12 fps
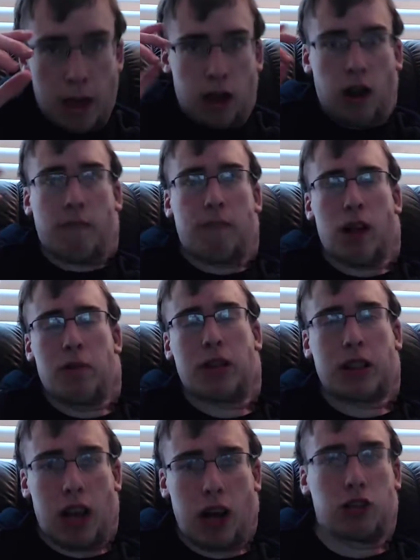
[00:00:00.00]
Her fight
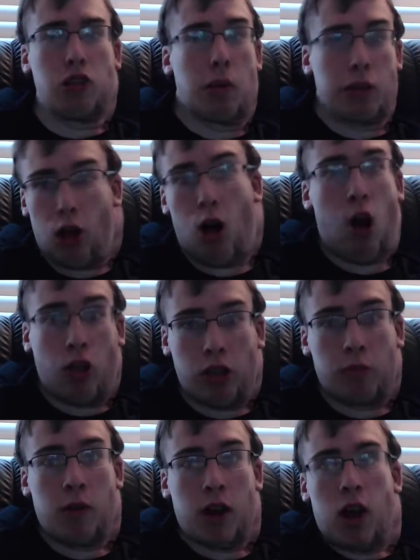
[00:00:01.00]
with Sasori was
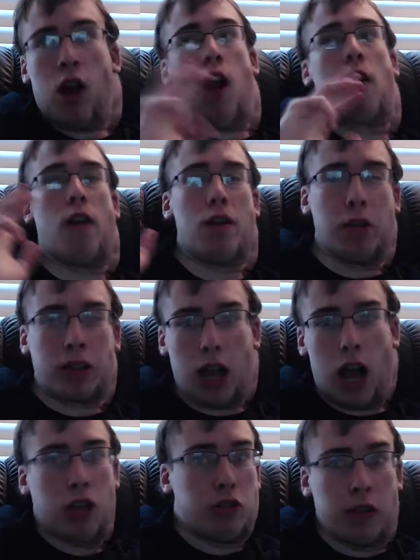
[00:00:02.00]
awesome. Her fight with
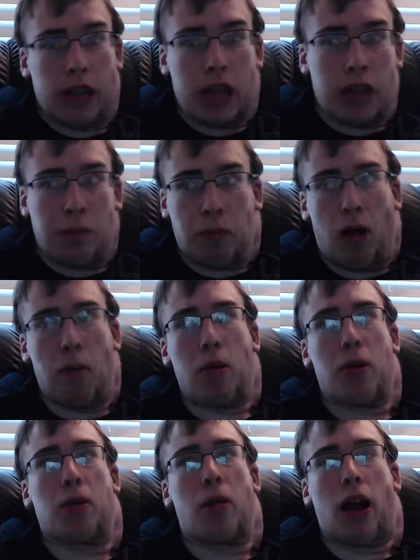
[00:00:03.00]
Sasori is actually
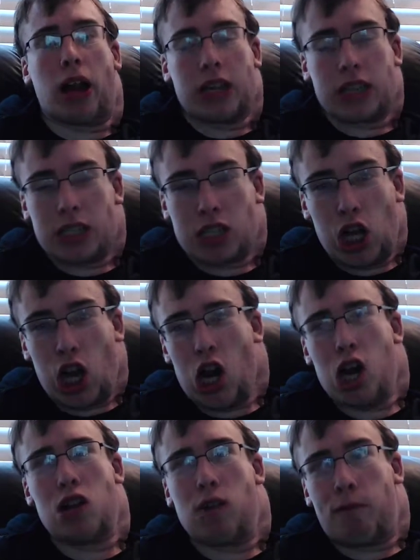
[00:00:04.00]
probably my
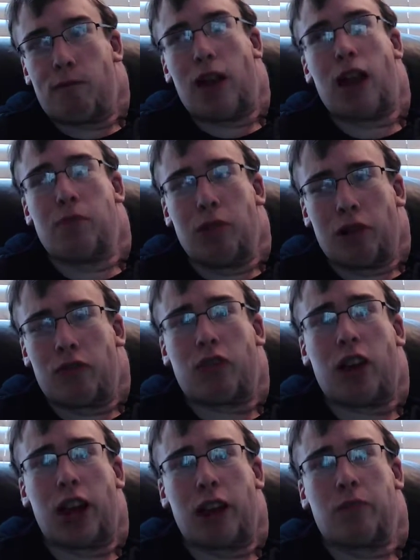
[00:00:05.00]
third favorite
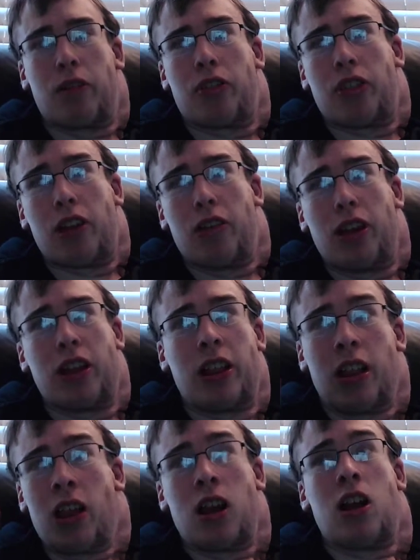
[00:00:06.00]
fight in the
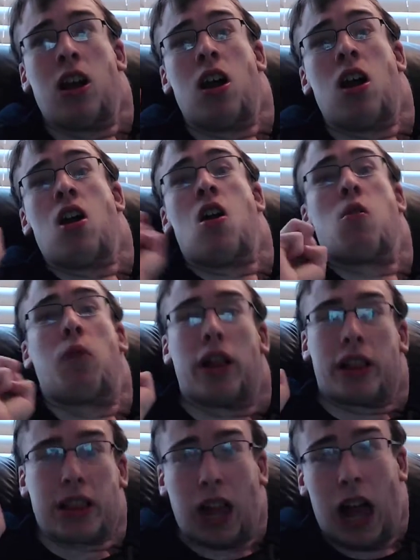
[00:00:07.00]
series.
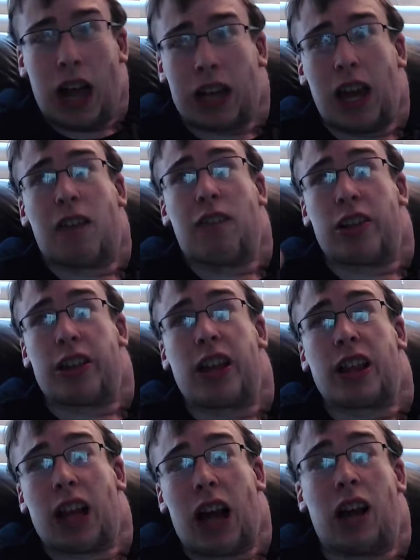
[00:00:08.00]
With Sasuke versus
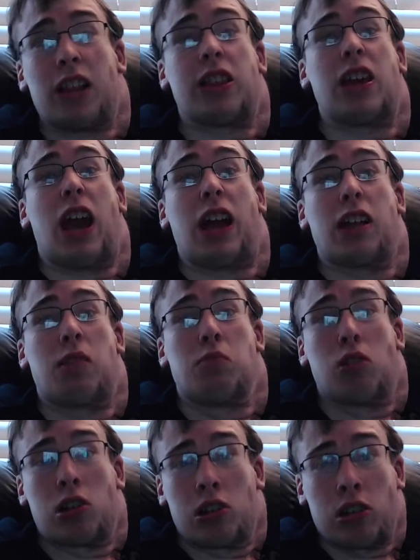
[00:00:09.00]
Itachi at
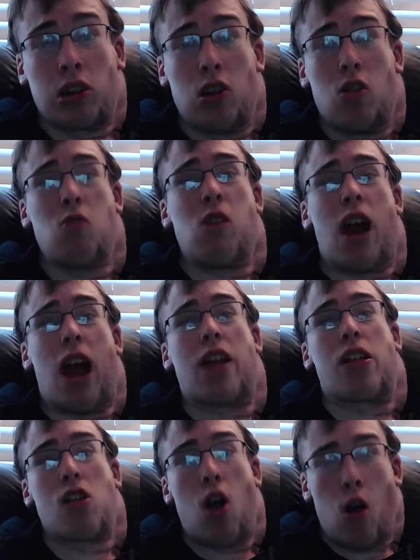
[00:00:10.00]
number two
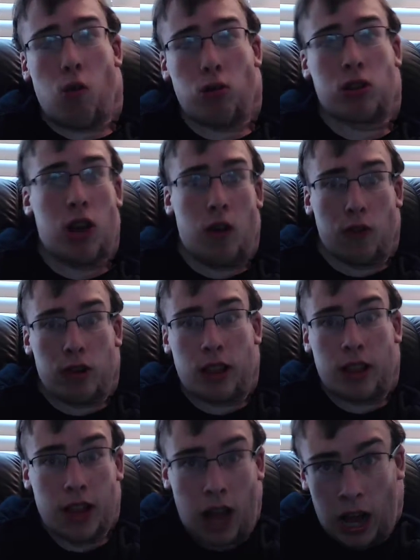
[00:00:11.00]
and Naruto
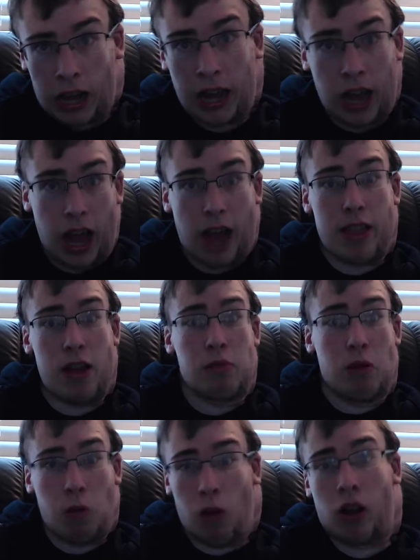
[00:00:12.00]
versus Sasuke at
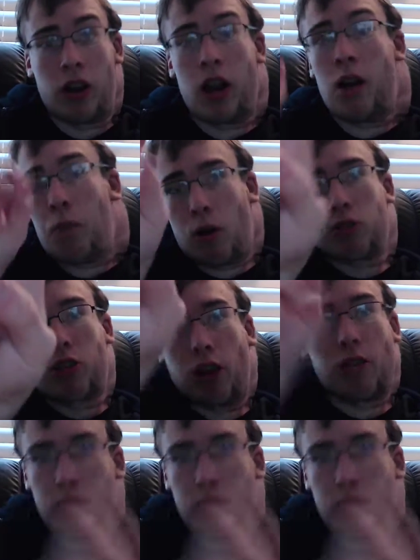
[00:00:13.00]
number one. Part two.